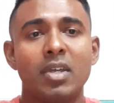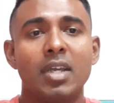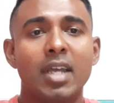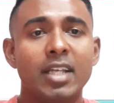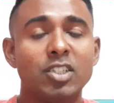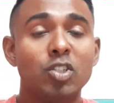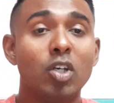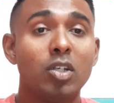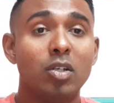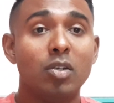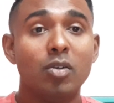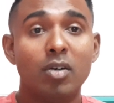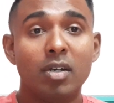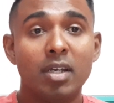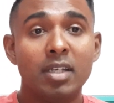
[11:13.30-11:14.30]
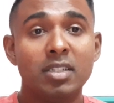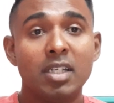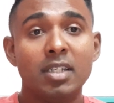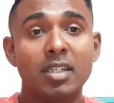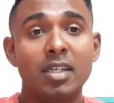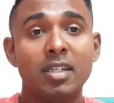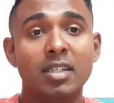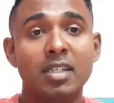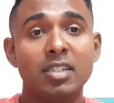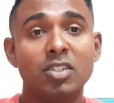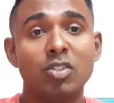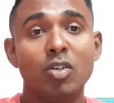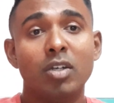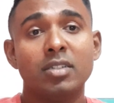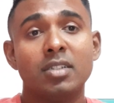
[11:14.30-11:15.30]
it's not law. It is
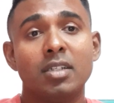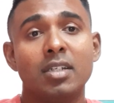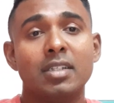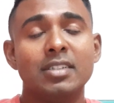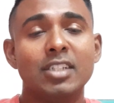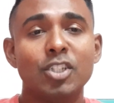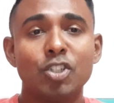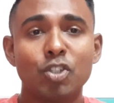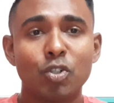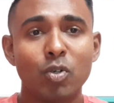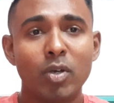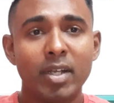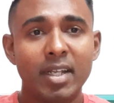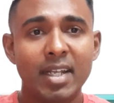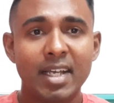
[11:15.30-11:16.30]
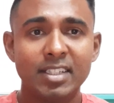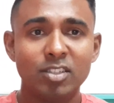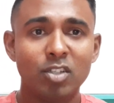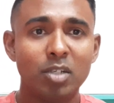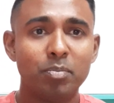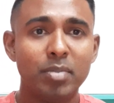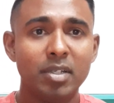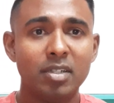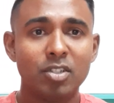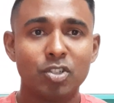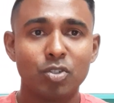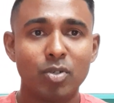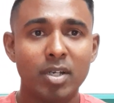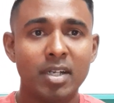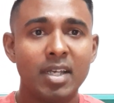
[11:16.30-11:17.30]
not destroyed. It has not been
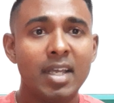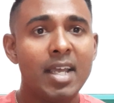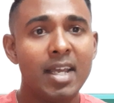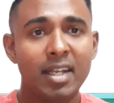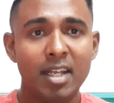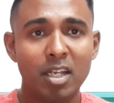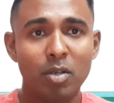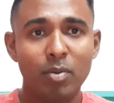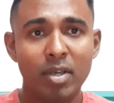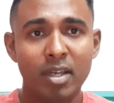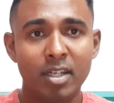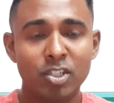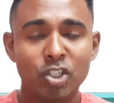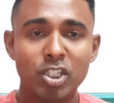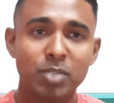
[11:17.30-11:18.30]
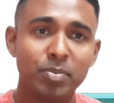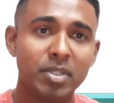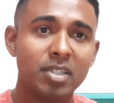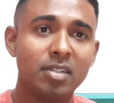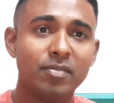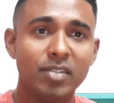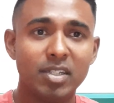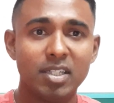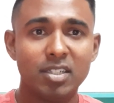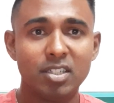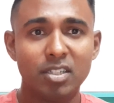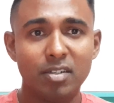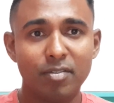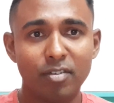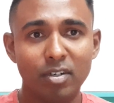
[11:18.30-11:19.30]
destroyed in any way. It's just been converted to
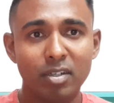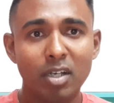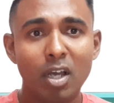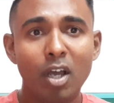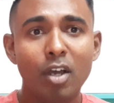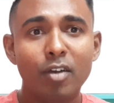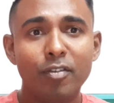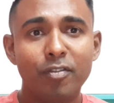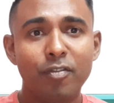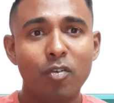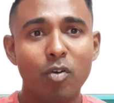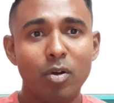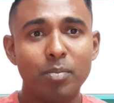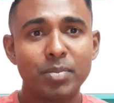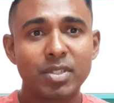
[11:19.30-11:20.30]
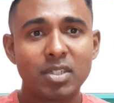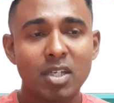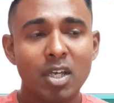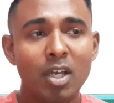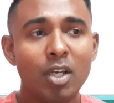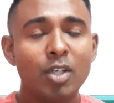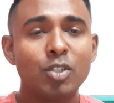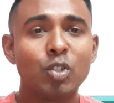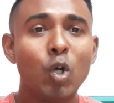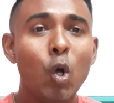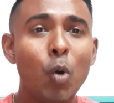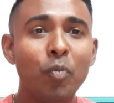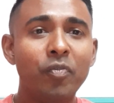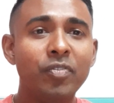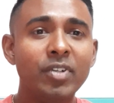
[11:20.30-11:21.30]
different forms. So
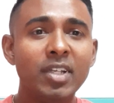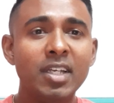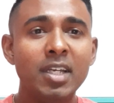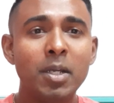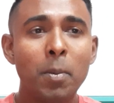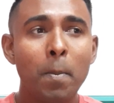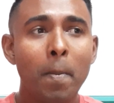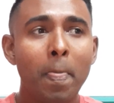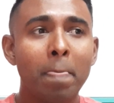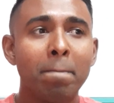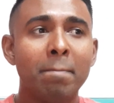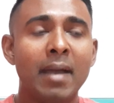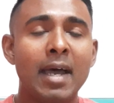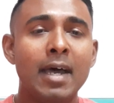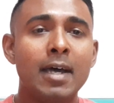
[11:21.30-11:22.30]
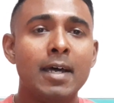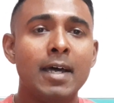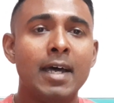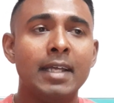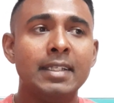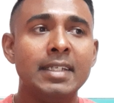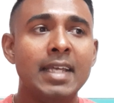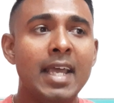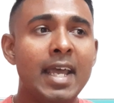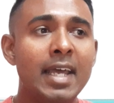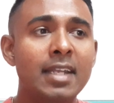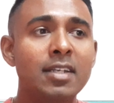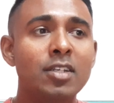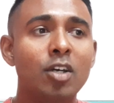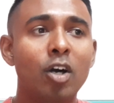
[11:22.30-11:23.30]
hopefully, at the
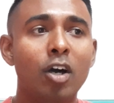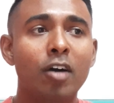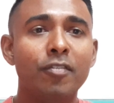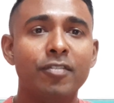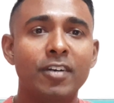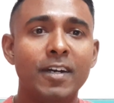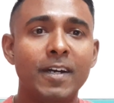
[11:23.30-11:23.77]
end of